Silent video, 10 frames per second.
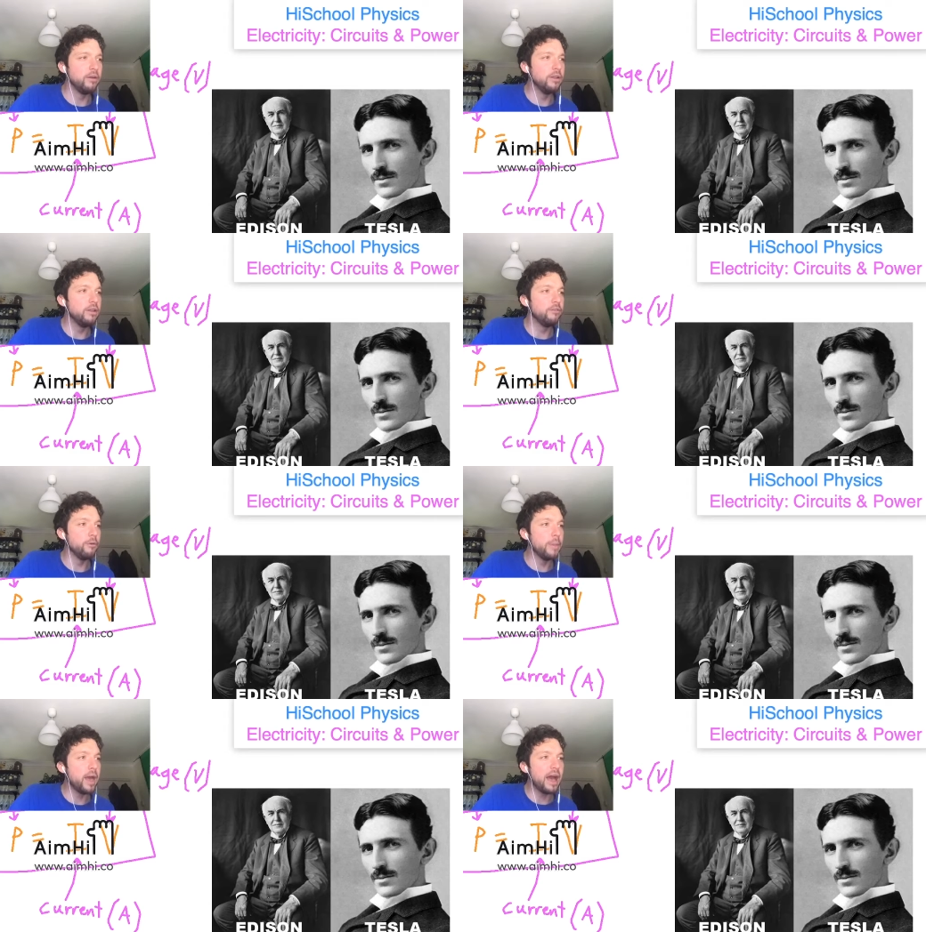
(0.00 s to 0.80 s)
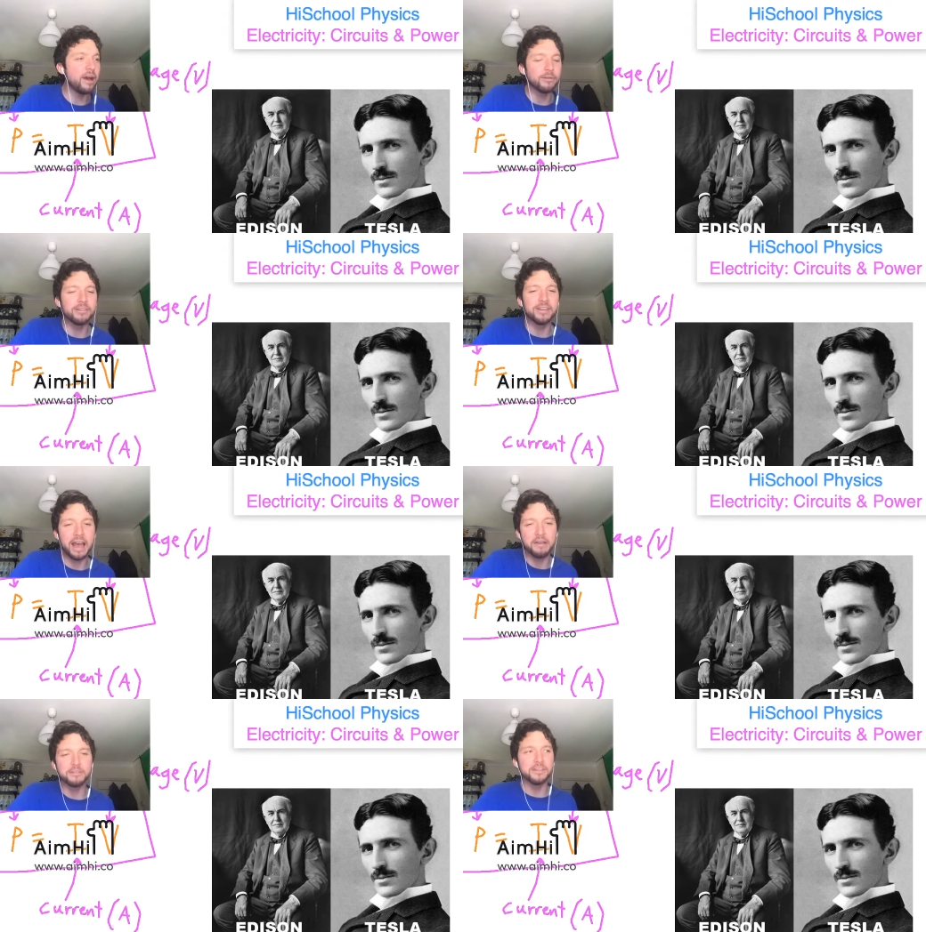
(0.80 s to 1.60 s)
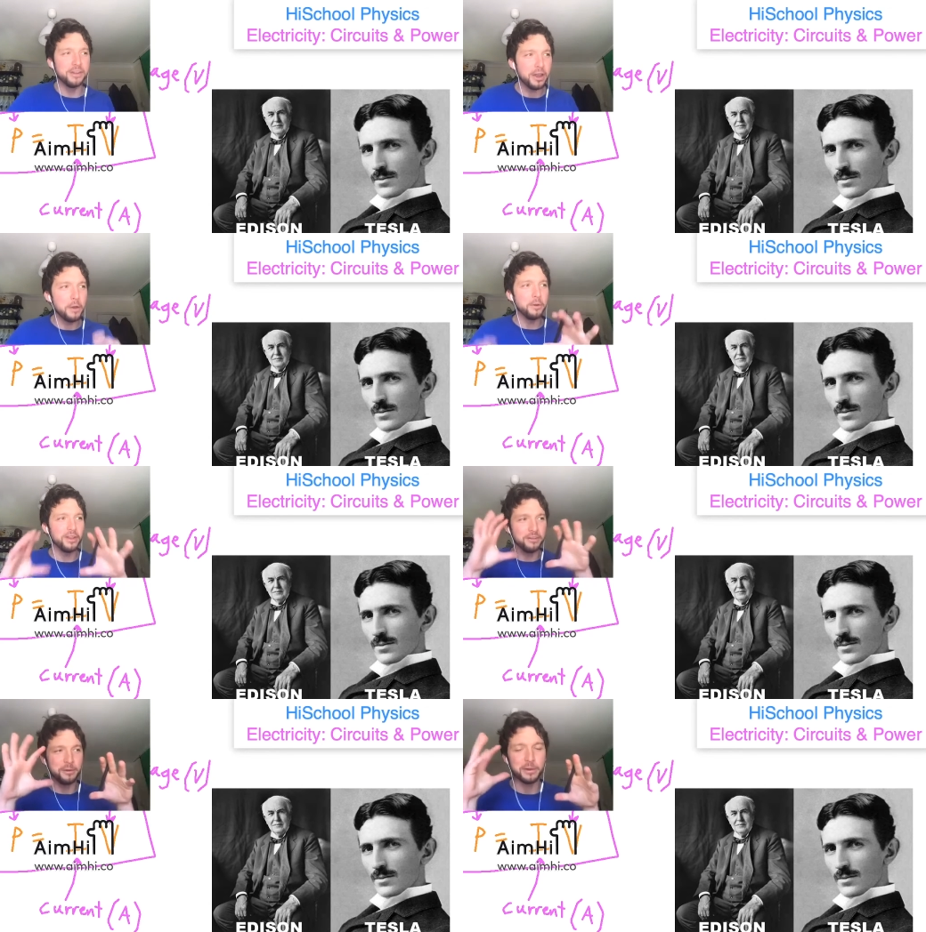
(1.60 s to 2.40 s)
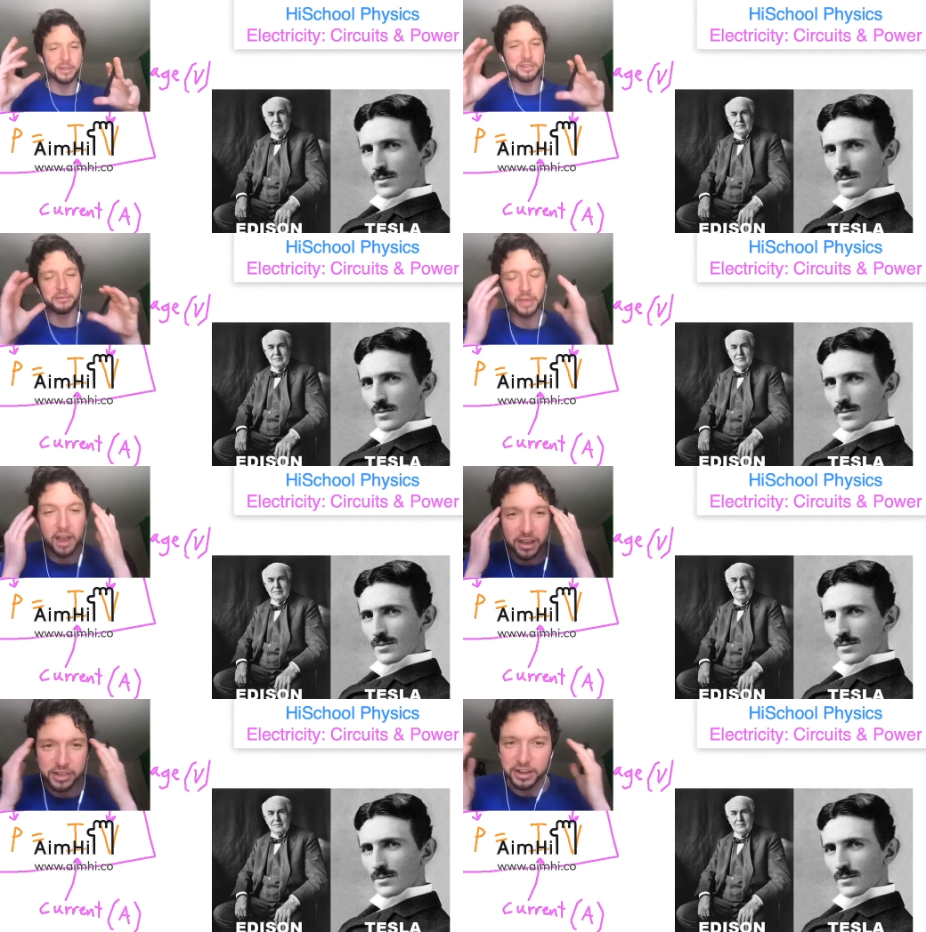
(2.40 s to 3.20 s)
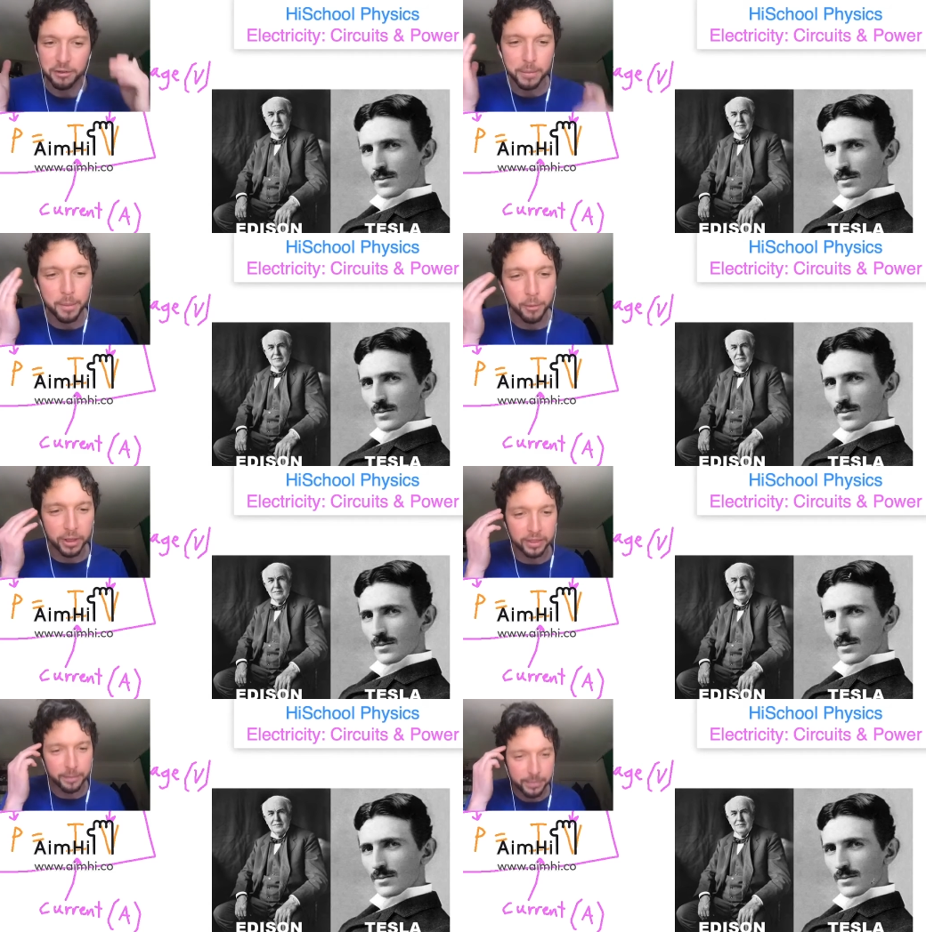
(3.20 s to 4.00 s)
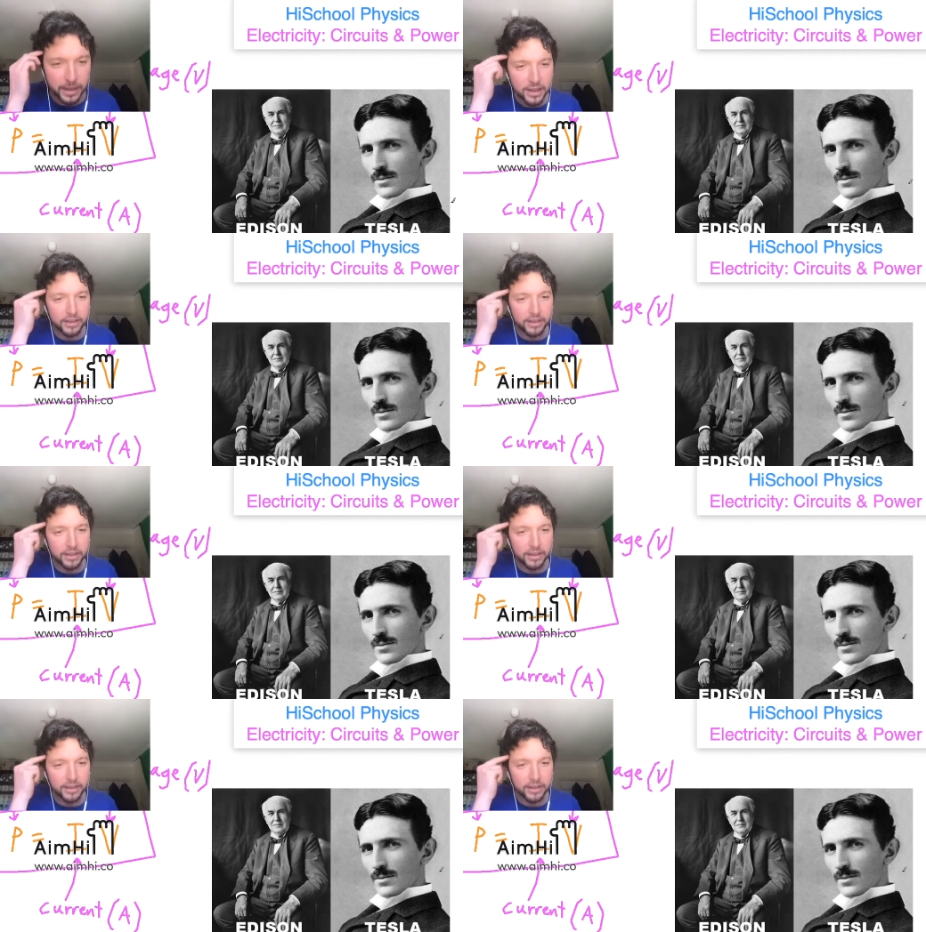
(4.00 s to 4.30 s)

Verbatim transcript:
Speaker 1: about how to know a load of equations without actually remembering them.